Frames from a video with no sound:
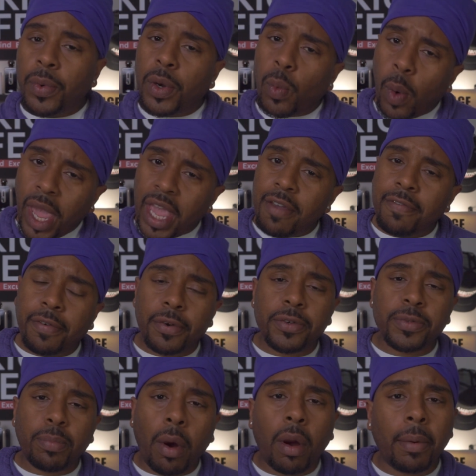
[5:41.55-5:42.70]
the wave
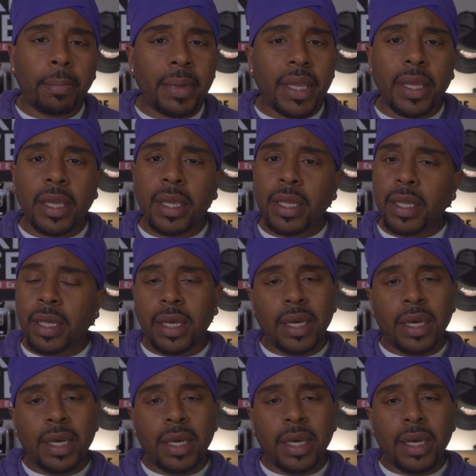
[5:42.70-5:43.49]
first brought them in,